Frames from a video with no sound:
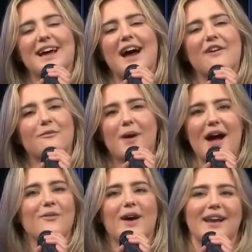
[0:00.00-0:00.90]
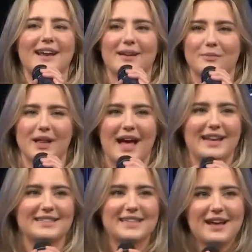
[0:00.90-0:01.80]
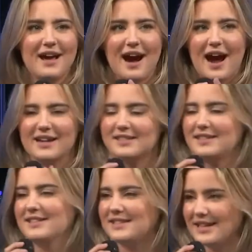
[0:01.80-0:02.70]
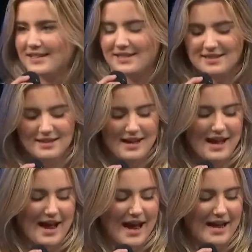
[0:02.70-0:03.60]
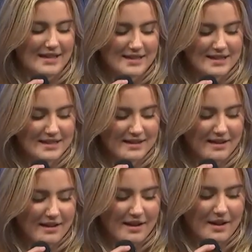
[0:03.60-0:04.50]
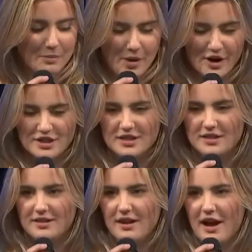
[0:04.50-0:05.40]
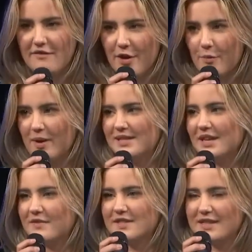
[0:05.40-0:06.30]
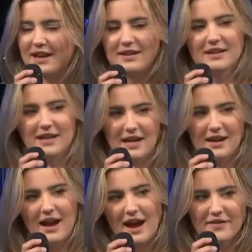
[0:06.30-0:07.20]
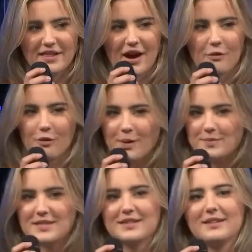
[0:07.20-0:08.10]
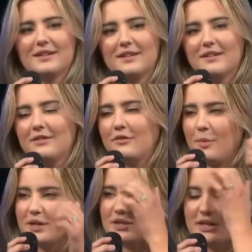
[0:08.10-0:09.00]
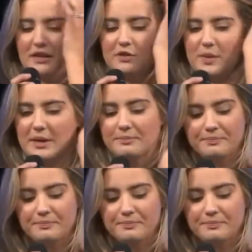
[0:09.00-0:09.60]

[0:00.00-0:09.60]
have my wedding and plan it, I seized it. And in March, I felt myself suddenly having that ripped from underneath me.